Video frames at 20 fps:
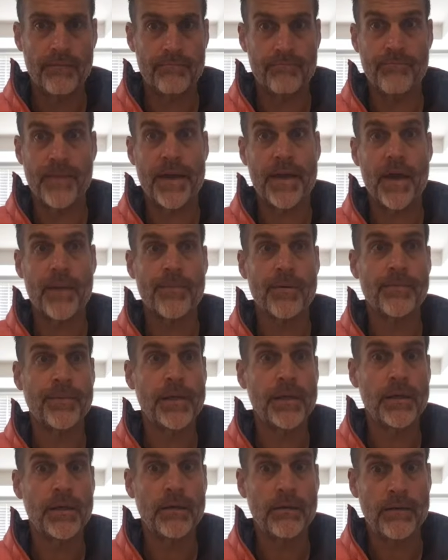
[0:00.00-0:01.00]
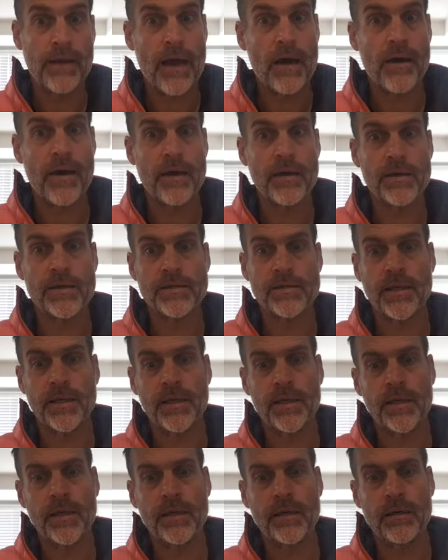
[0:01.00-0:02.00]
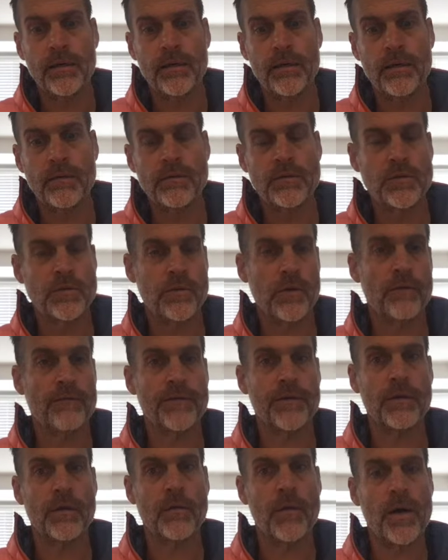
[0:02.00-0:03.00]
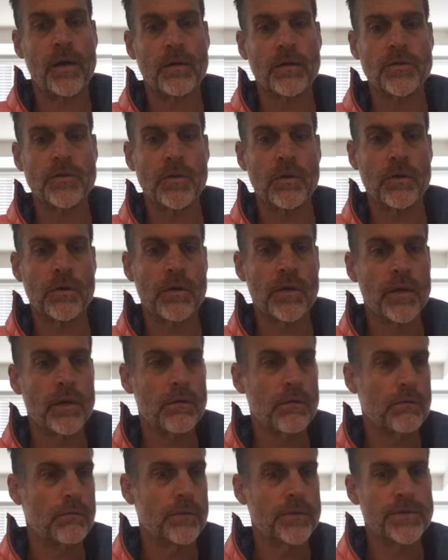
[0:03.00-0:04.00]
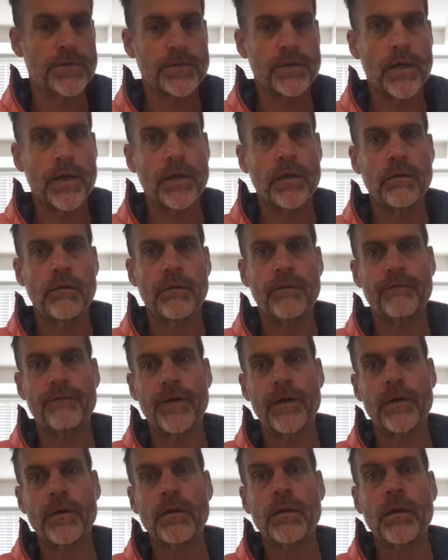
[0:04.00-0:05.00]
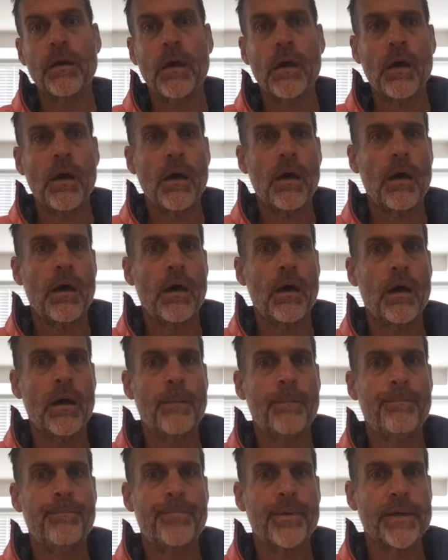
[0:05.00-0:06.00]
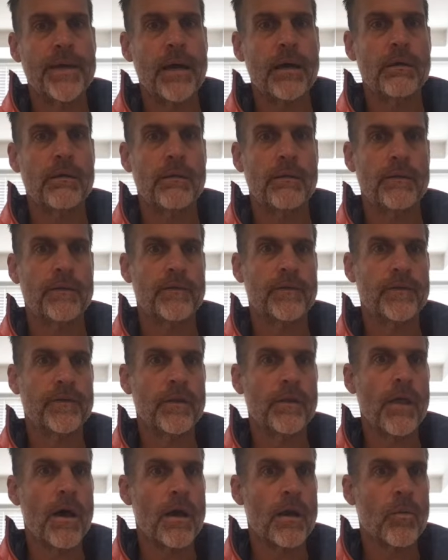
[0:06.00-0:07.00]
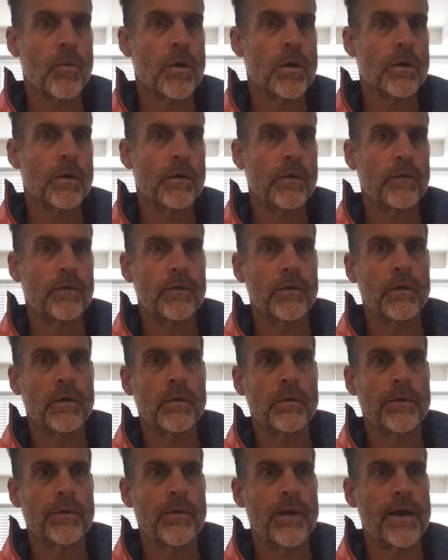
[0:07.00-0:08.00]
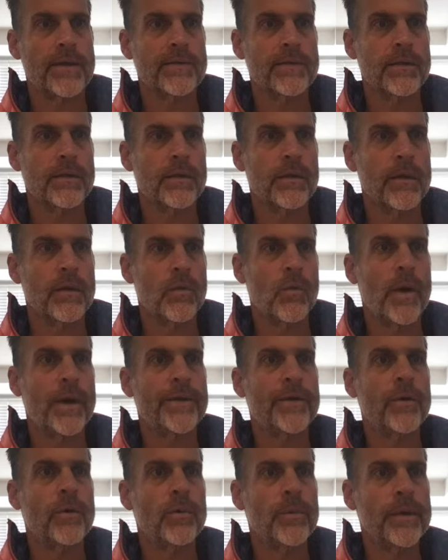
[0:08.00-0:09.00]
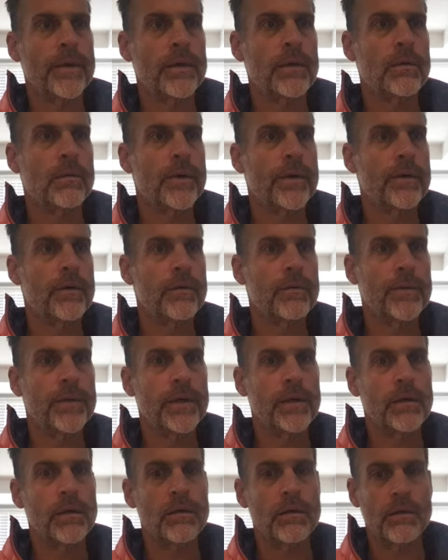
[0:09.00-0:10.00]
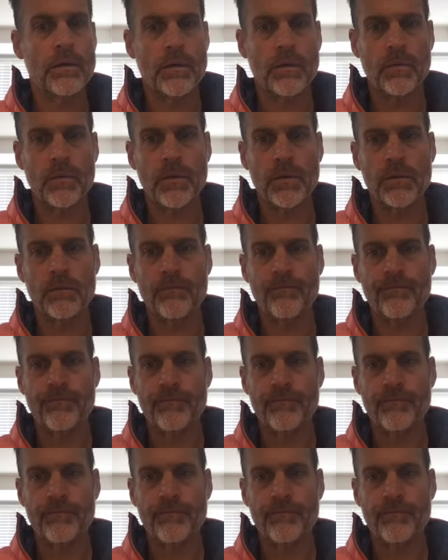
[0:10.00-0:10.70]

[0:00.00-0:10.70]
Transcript: my Hyper-B now has a 12 kilowatt controller in it, which is great and fun. But yeah, that's just a lot of work. So you're asking like, why don't we? Why don't we? Well,